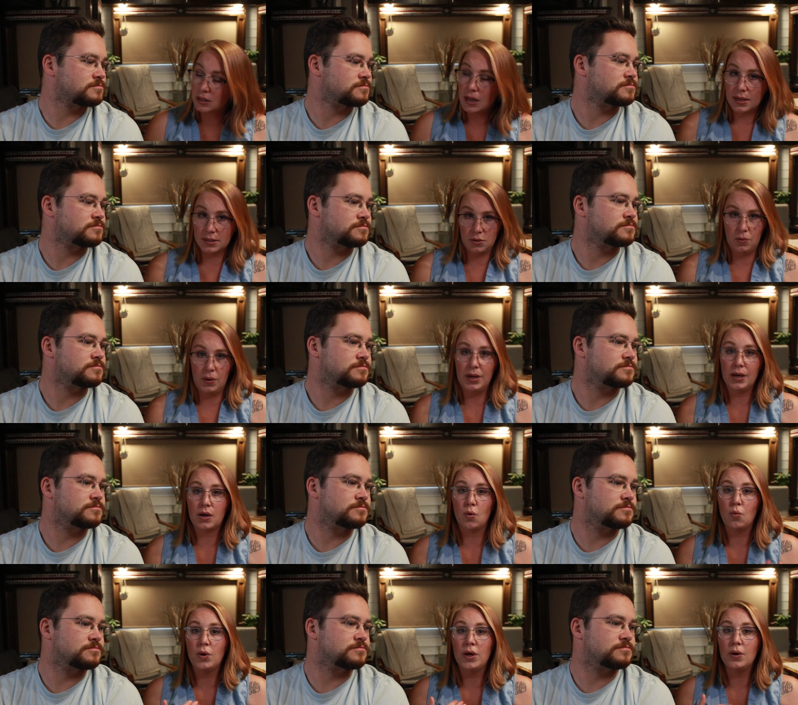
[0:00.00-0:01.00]
Speaker 1: the last
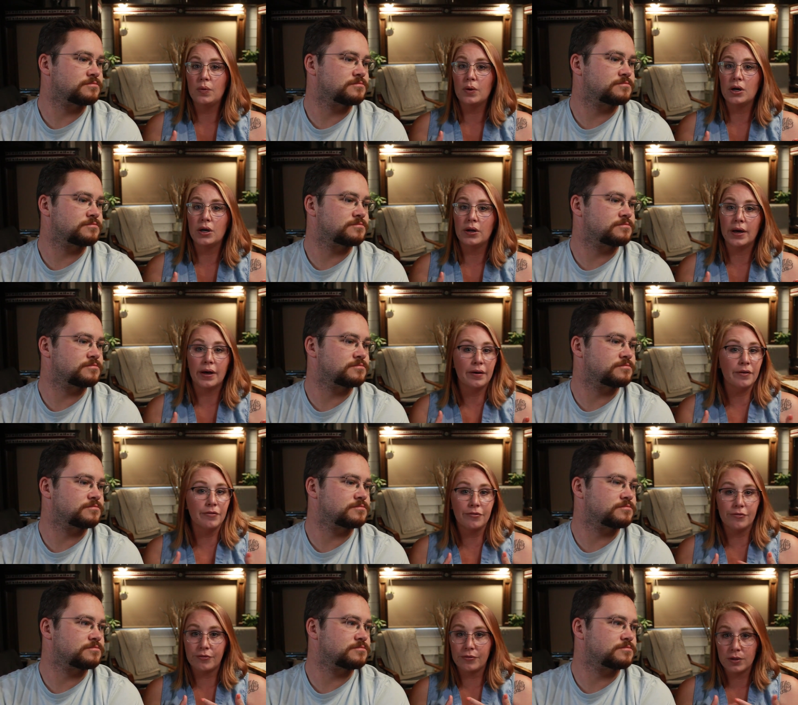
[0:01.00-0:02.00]
week, we would
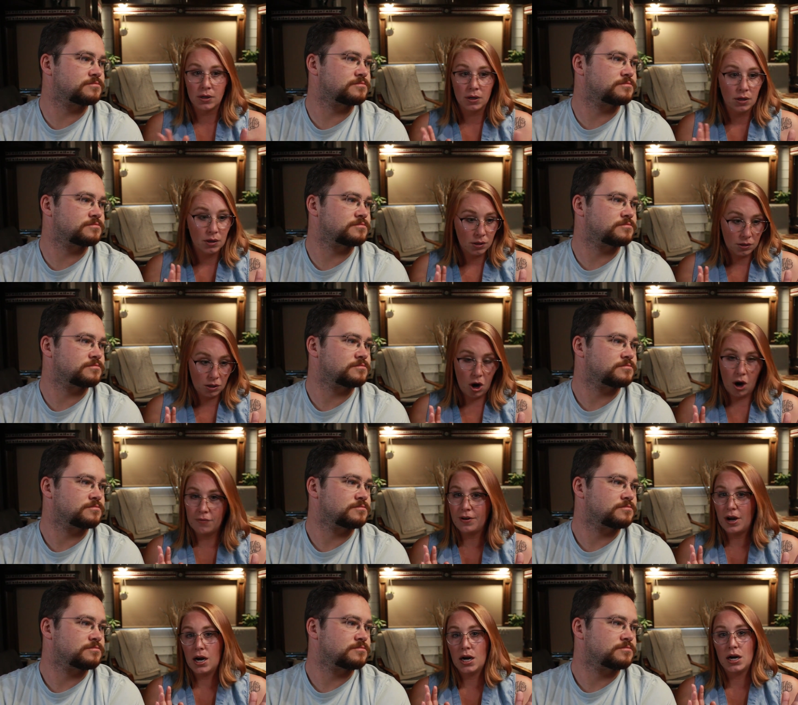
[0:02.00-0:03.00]
have caught
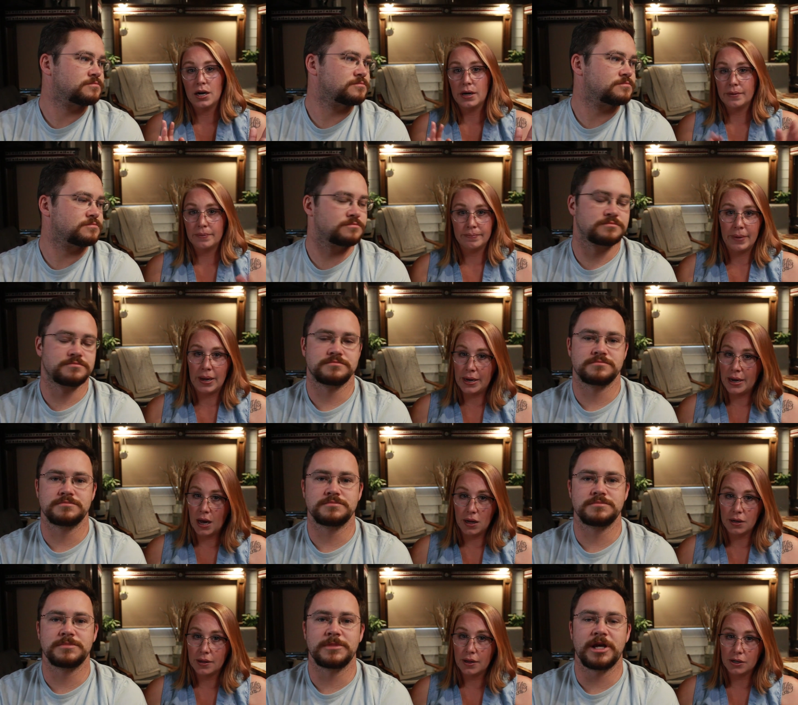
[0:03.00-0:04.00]
fire and been
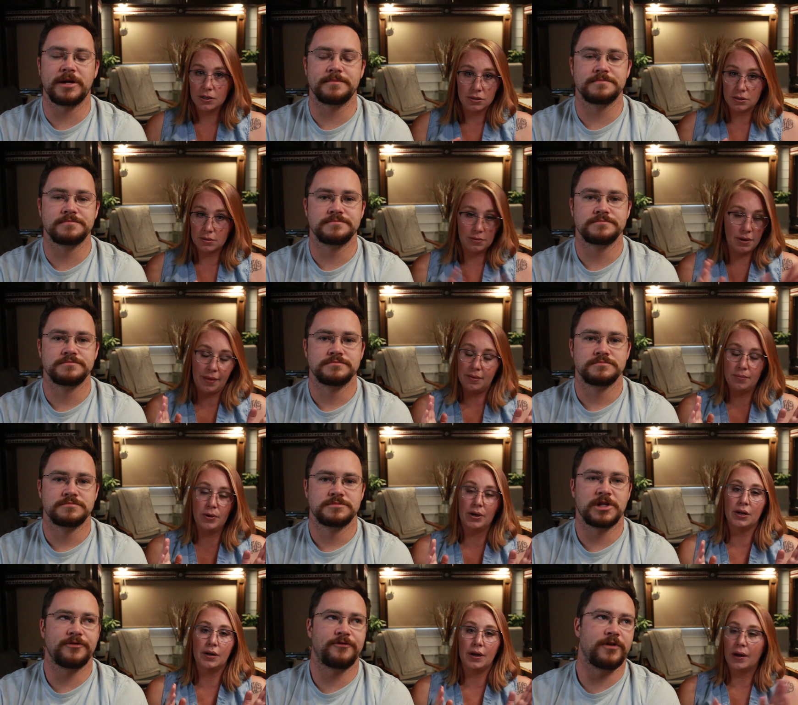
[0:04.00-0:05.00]
done. There's yeah. nothing we
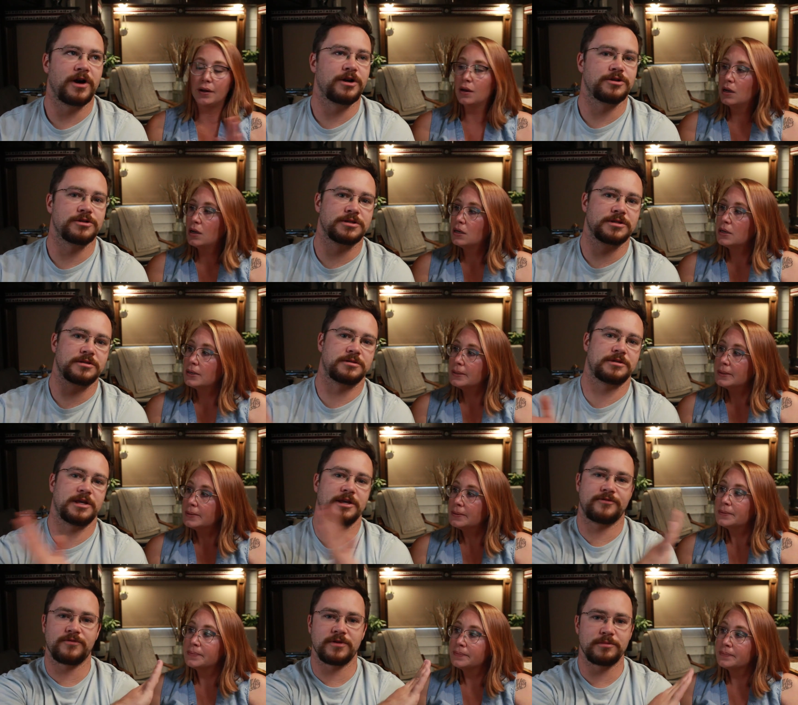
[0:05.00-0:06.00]
could have done. Fires
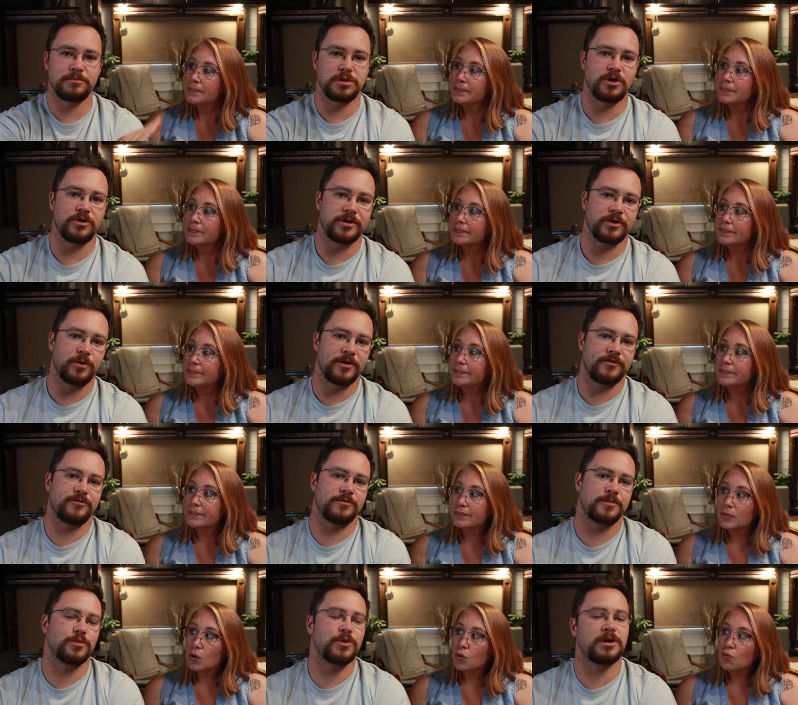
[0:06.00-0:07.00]
Speaker 2: thankfully blowing away
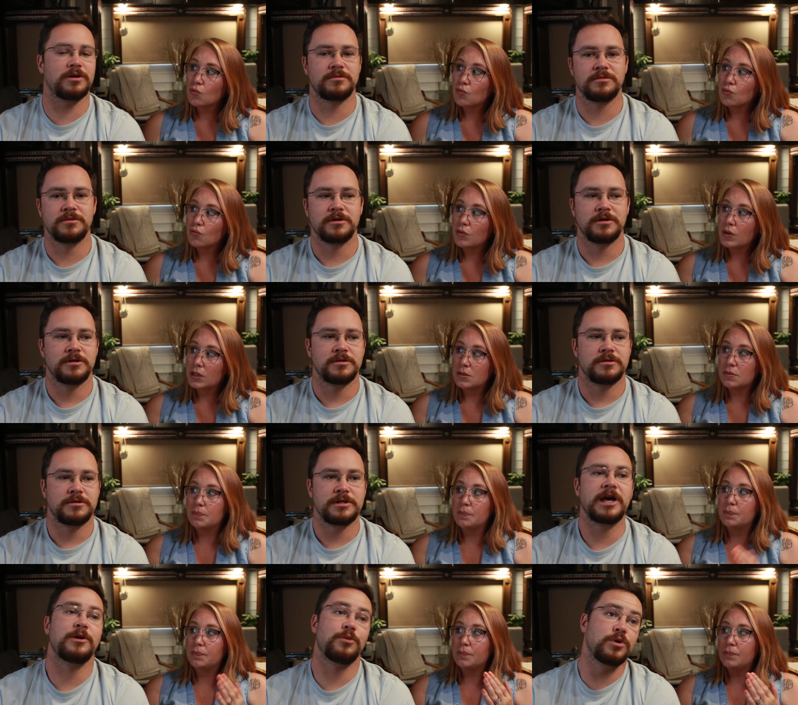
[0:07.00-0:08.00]
from well it's
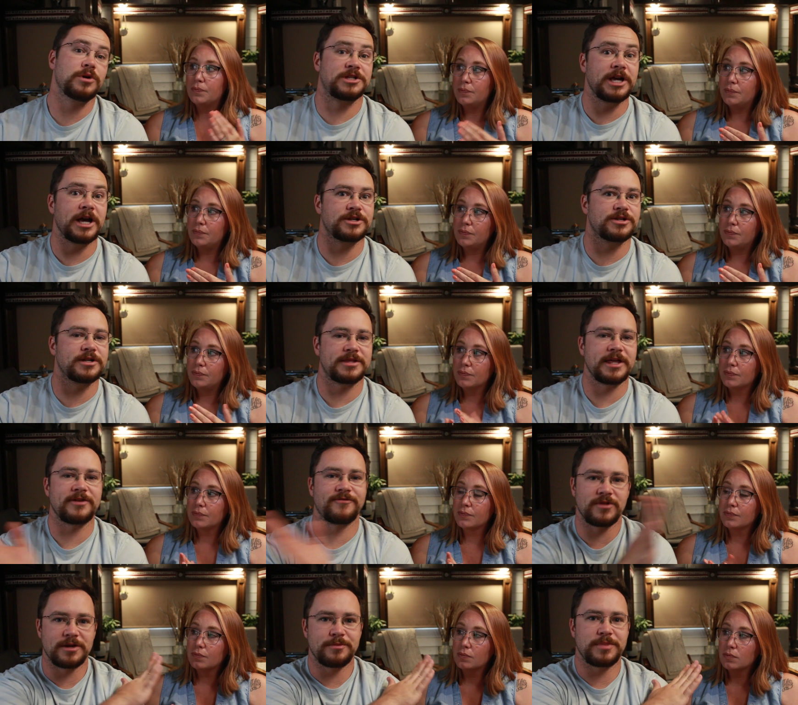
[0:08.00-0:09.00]
yeah which actually
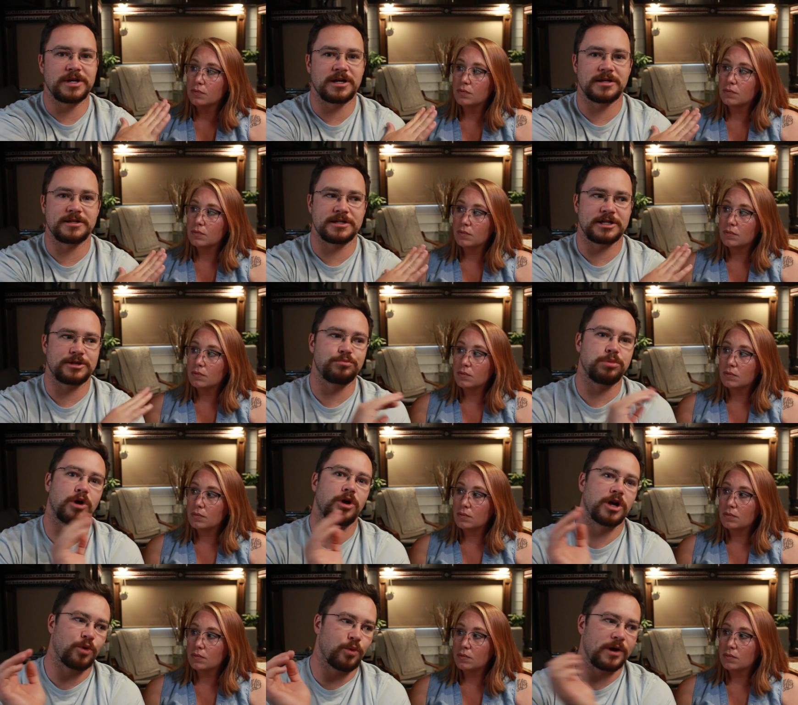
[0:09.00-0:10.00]
thankfully because it's
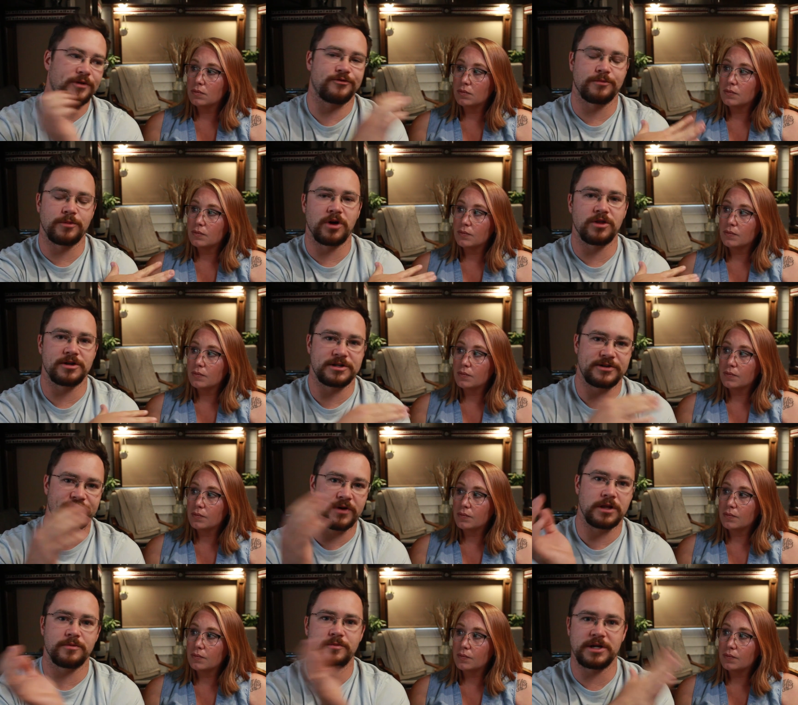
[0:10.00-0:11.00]
blowing away from all the
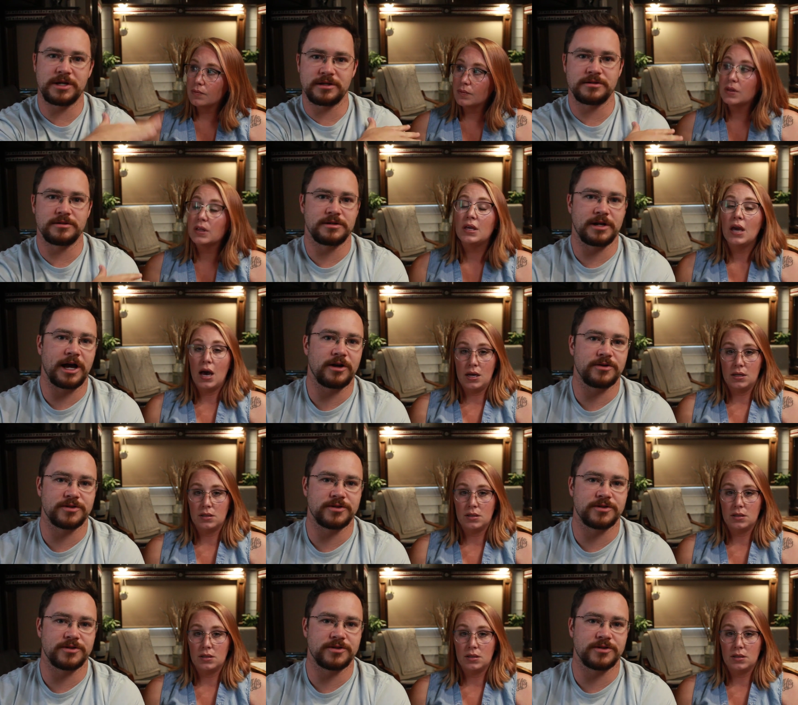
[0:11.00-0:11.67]
development and yes.